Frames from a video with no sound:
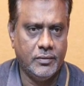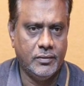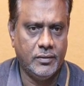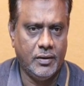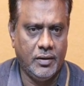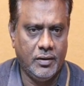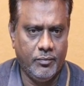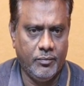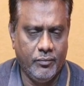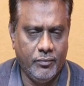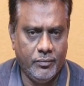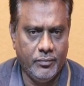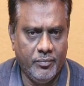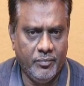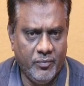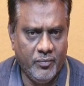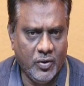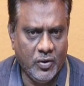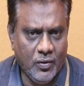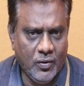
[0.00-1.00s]

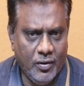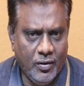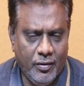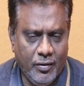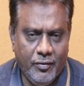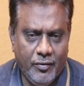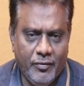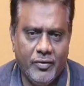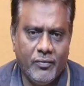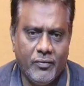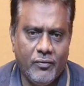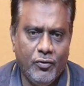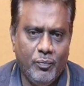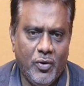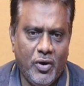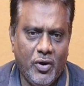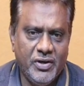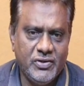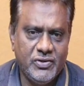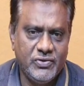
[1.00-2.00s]
Good
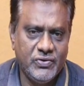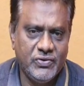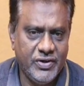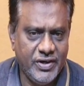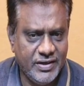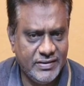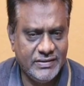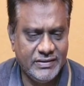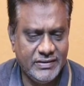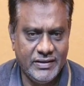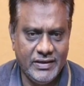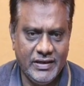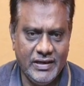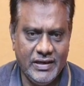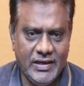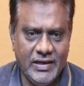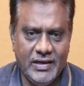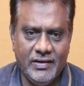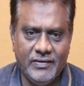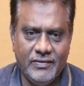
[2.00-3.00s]
morning, students.
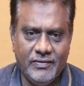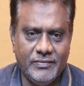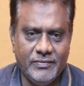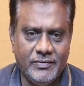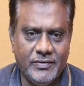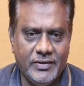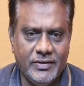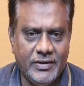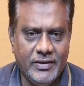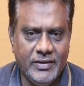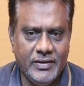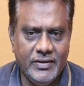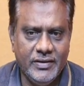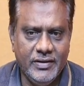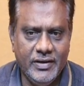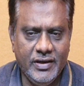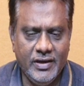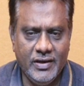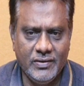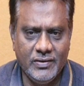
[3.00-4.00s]

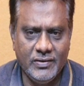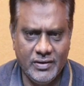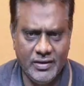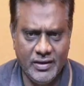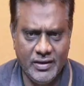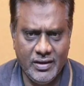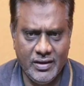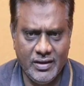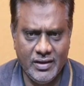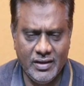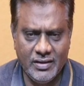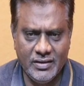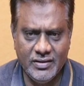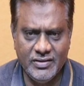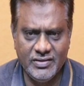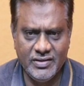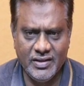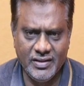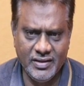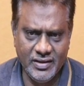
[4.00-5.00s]
Here,
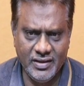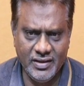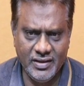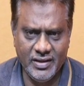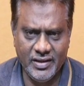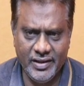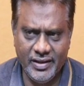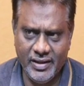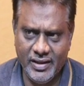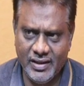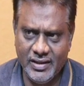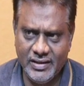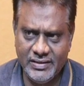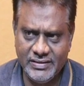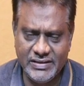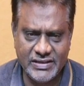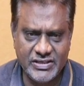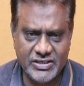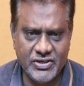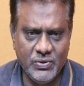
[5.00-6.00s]
this is the
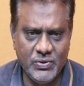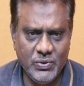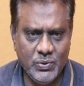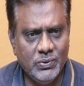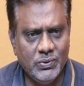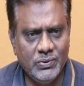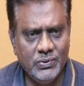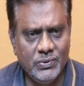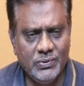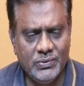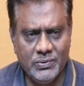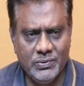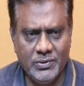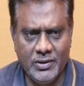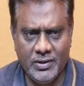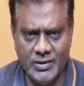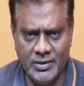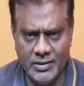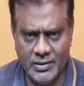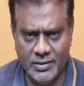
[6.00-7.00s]
section
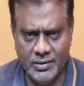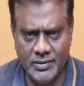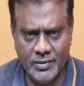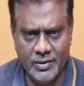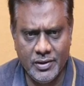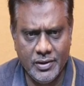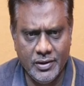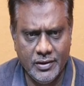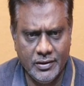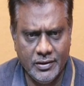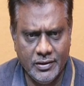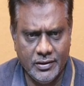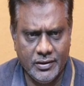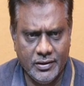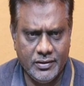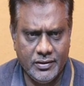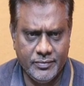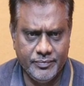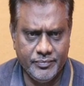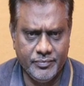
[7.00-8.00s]
2,
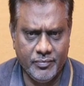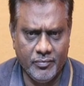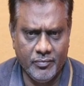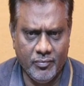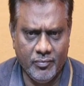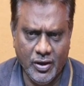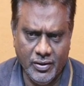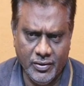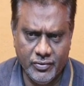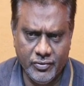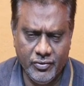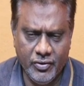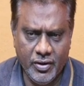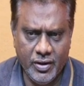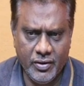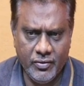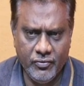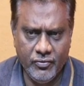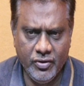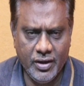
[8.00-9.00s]
but
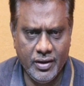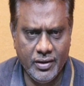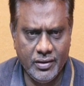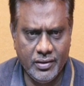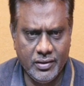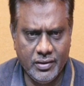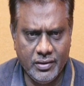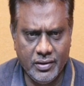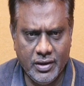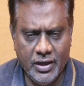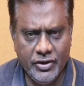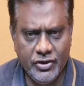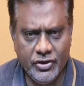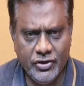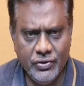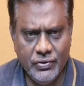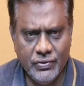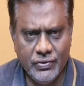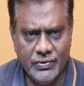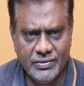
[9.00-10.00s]
we are
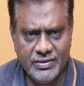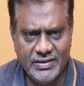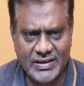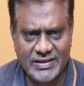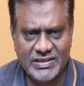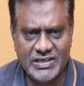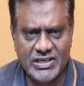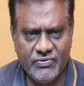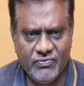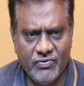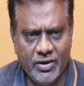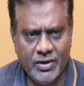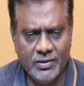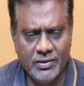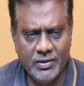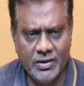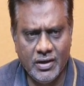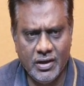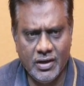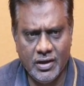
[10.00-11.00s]
introduced section
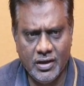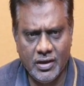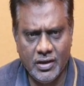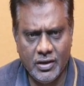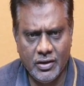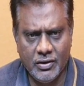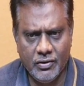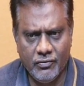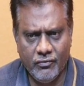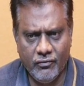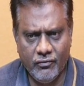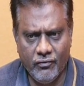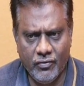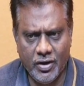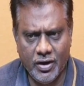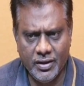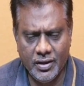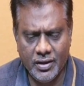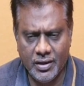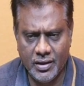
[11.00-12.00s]
1.
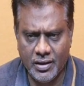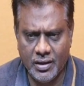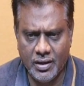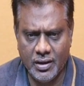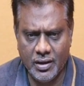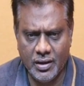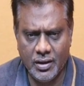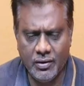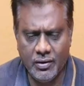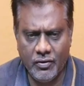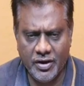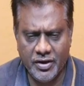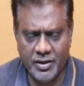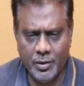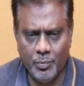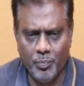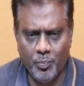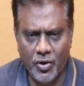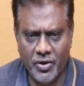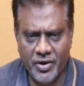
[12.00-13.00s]
What is the
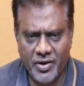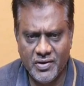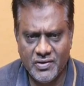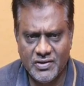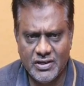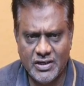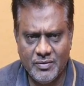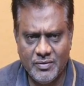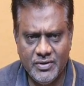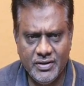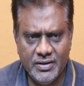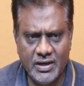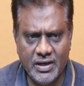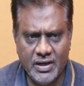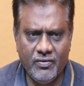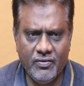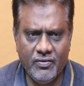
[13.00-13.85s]
importance of the